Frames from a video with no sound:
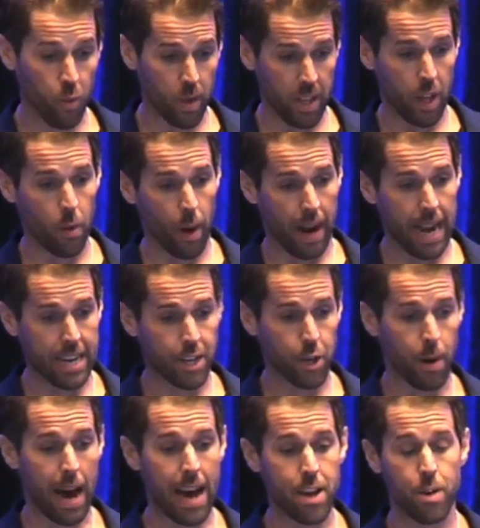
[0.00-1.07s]
really what I
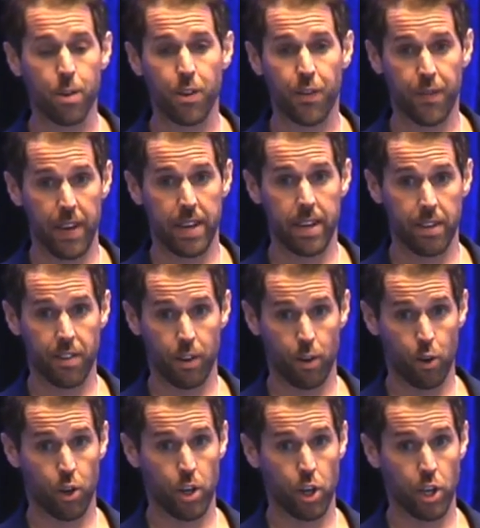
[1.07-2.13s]
do. I use fitness and
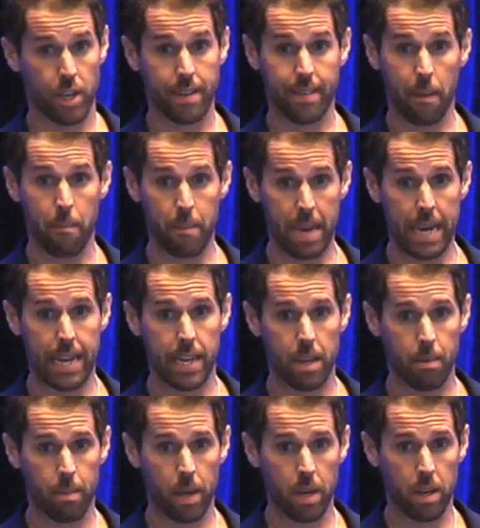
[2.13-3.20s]
nutrition as a
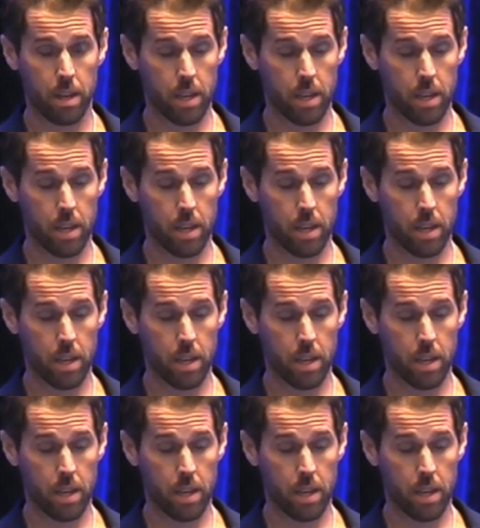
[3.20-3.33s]
medium